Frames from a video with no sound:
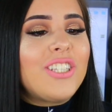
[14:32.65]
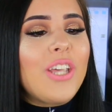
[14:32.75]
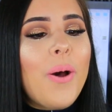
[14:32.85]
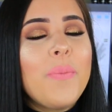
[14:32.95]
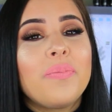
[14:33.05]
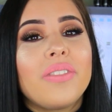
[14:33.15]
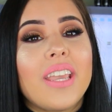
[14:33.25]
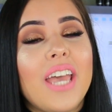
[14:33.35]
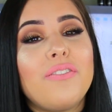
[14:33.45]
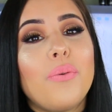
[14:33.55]
So
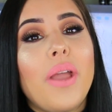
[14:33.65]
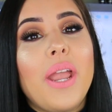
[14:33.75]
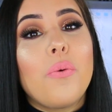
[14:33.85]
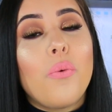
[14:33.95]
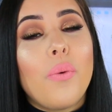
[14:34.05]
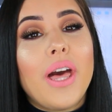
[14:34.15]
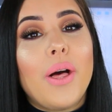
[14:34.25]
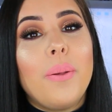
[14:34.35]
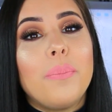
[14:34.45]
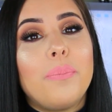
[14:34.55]
the giveaway
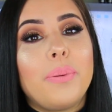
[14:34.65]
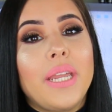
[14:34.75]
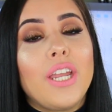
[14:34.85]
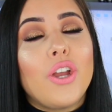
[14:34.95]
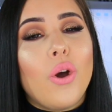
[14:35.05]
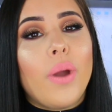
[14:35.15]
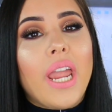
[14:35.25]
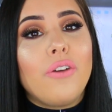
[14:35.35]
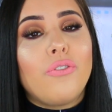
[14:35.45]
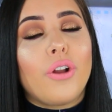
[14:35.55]
will be
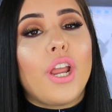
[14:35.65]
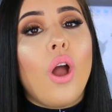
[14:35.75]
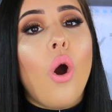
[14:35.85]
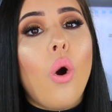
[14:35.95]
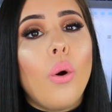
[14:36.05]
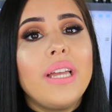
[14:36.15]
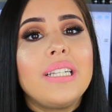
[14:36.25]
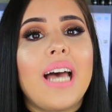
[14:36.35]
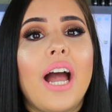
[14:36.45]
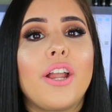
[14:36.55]
going for a whole
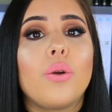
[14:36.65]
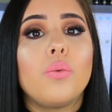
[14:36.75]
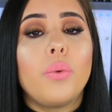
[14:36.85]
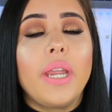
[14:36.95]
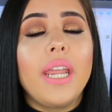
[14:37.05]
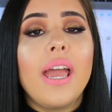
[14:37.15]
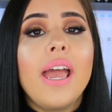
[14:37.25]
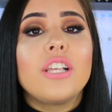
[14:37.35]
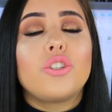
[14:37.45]
entire week,